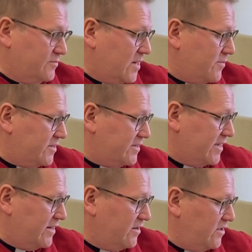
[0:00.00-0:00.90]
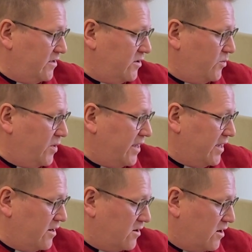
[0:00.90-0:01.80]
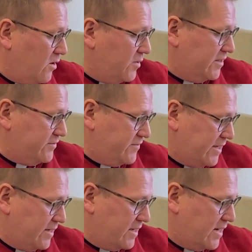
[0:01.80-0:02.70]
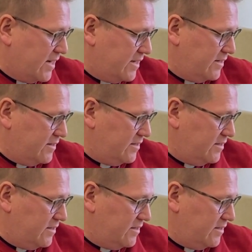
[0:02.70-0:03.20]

Mama said, "we can always find God."